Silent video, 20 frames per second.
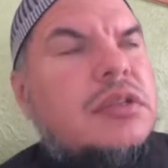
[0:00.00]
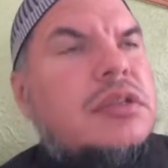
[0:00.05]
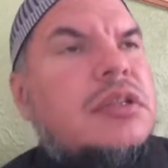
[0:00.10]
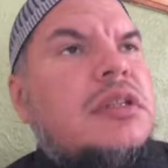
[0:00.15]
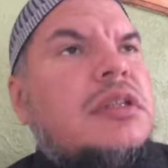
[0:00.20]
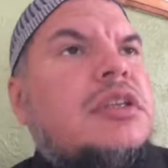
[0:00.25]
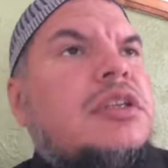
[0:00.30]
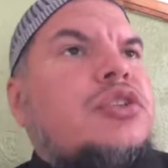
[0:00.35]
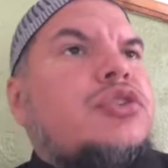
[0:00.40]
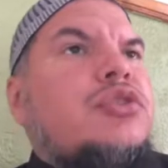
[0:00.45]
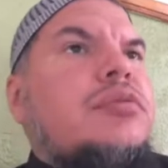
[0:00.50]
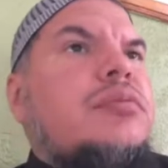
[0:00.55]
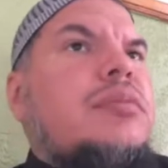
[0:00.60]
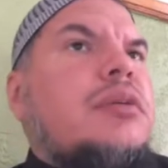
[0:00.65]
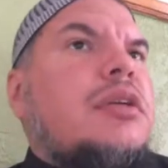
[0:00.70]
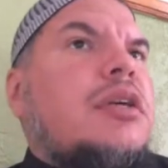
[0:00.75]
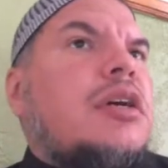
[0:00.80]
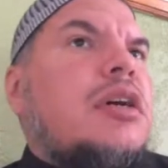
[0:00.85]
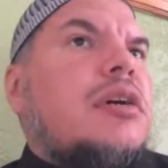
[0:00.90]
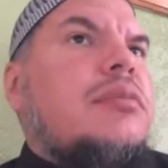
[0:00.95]
then the issue
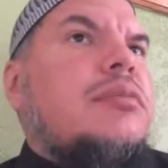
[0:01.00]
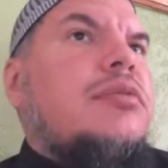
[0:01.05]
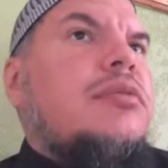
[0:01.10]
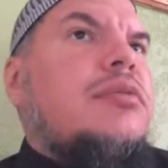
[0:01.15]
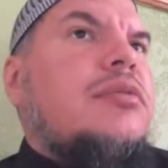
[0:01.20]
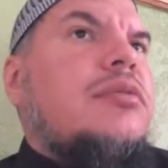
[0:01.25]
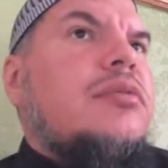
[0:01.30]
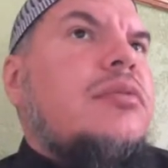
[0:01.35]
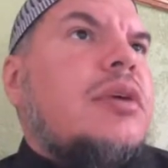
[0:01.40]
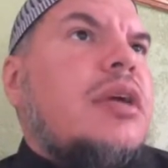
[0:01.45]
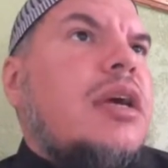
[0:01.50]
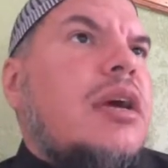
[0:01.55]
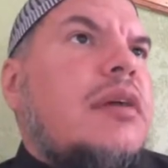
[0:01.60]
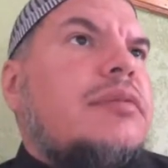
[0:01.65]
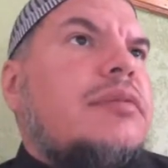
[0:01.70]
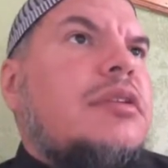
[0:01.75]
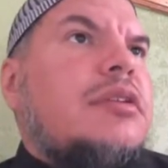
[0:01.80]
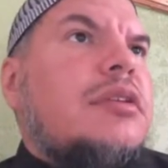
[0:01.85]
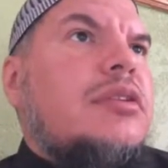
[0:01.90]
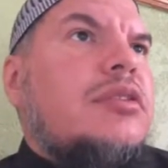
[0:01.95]
becomes we have
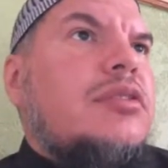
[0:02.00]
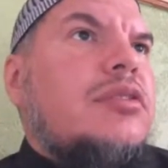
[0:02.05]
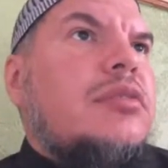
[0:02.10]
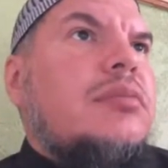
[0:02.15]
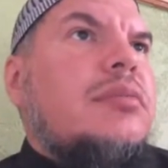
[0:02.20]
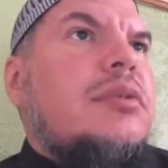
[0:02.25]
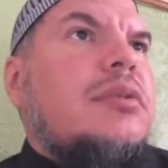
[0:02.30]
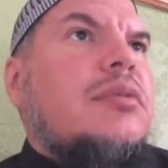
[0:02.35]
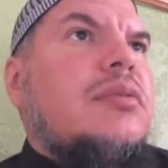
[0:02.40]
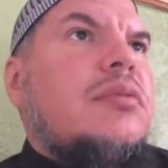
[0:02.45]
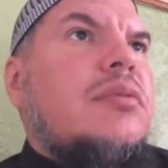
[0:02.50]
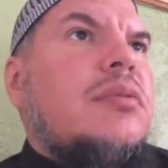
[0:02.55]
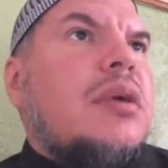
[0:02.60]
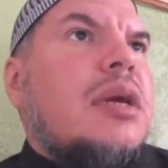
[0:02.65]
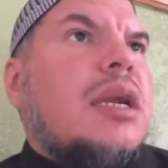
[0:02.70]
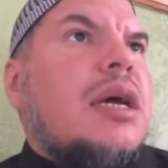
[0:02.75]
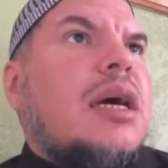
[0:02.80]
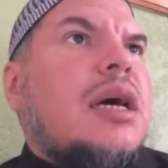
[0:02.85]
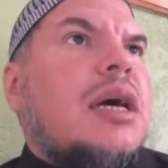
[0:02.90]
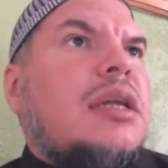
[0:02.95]
to determine
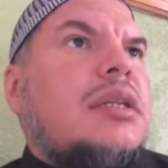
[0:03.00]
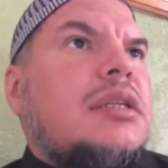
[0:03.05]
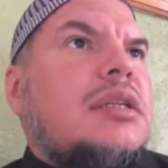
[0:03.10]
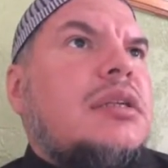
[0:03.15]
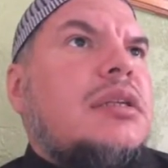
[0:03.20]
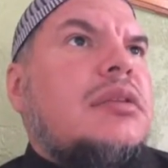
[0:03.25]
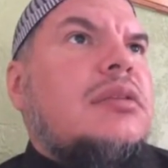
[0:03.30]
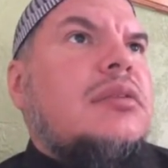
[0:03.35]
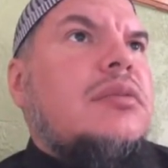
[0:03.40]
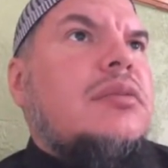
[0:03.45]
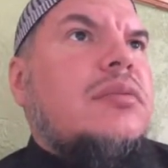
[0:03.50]
what ahadith,